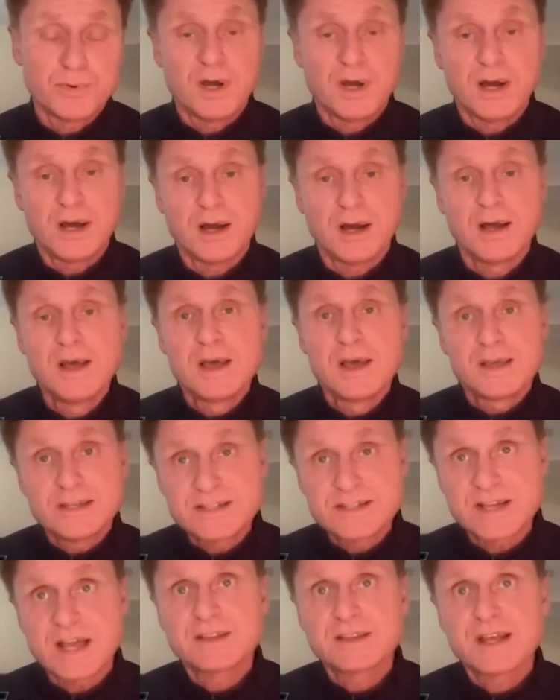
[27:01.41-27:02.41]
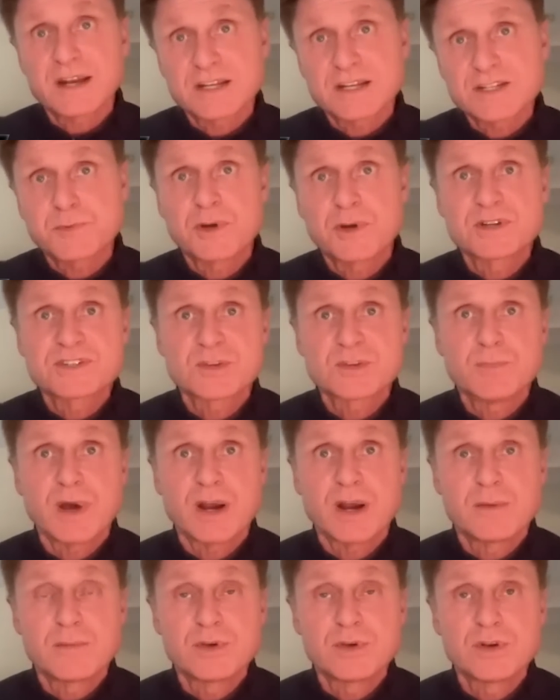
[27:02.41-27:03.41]
Uh, he's had that experience at
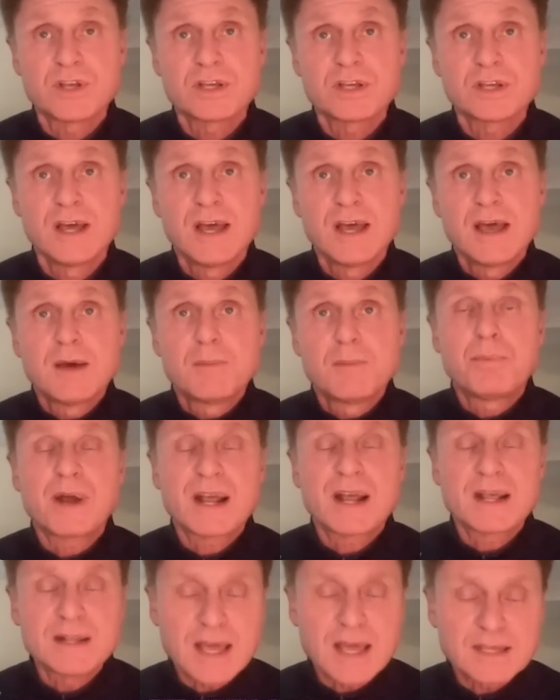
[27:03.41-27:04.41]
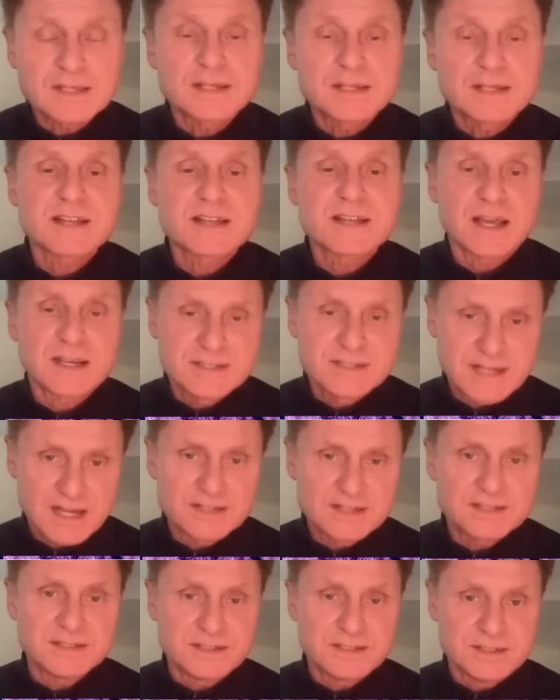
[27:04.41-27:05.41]
Bayern Munich, but I liked
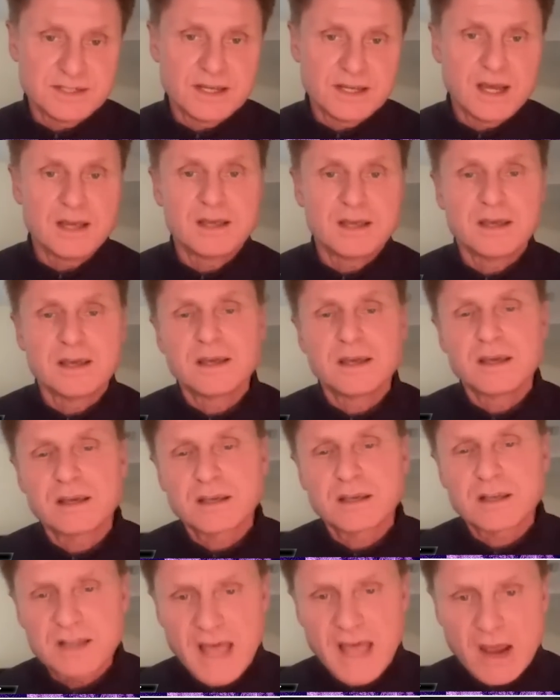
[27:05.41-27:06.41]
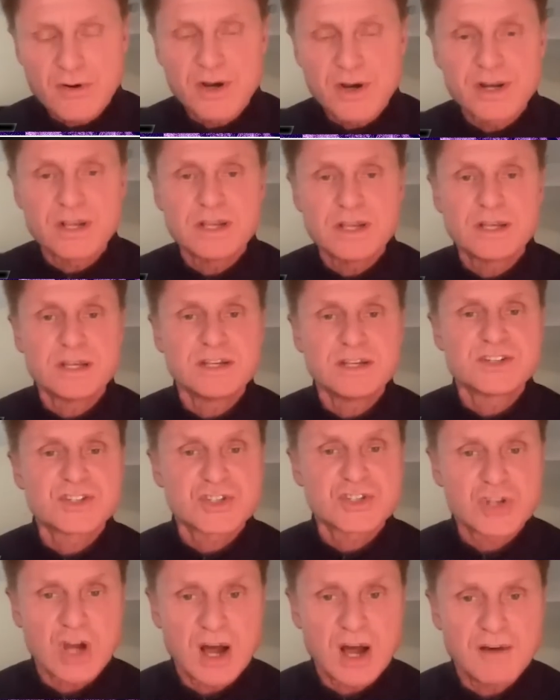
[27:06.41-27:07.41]
identity, I, a, a clarity. He's
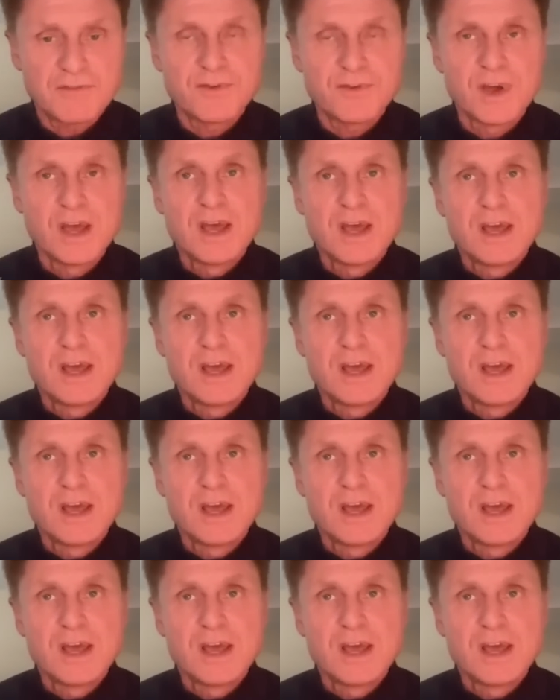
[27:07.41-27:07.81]
tough.